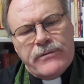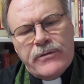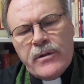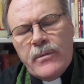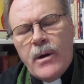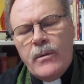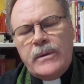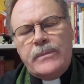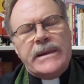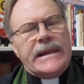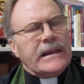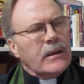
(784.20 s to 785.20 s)
for a moment
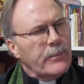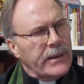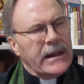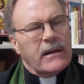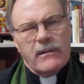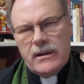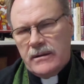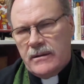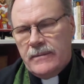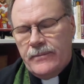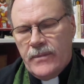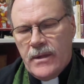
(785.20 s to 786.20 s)
being a parent,
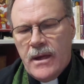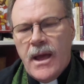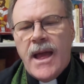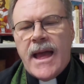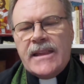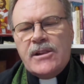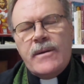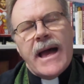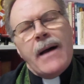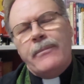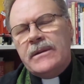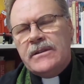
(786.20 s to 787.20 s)
and you
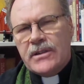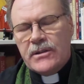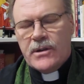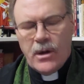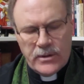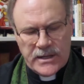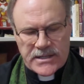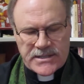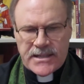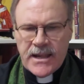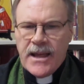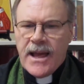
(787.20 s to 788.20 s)
happen to
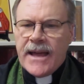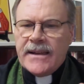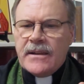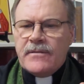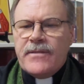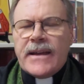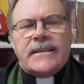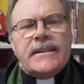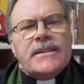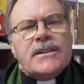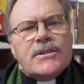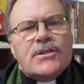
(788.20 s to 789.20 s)
notice an
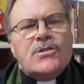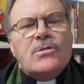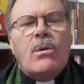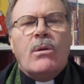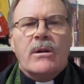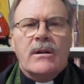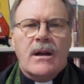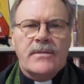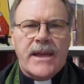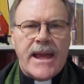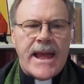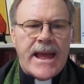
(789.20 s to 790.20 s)
infected sore on
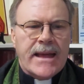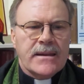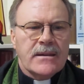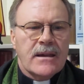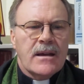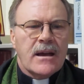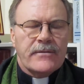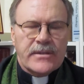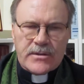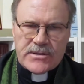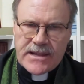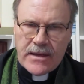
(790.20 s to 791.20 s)
the hand of
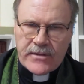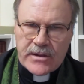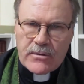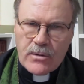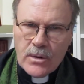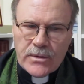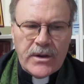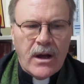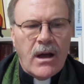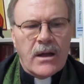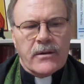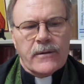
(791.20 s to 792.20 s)
your 7-year-old
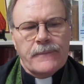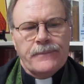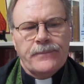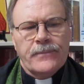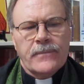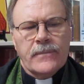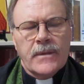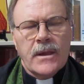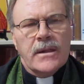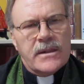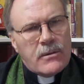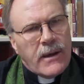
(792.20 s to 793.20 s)
daughter.
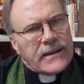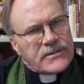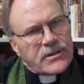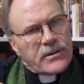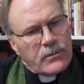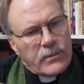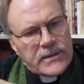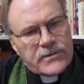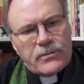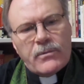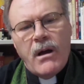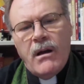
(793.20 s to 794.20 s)
You ask her
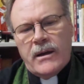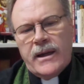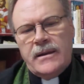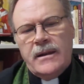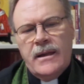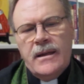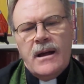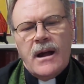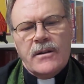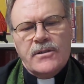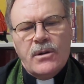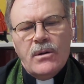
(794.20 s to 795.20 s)
what's wrong and
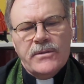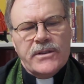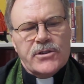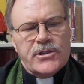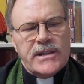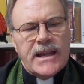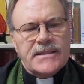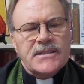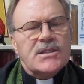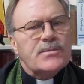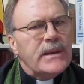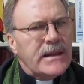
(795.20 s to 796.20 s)
are told that she has
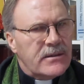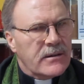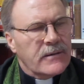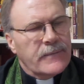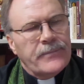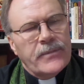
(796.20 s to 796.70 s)
a splinter.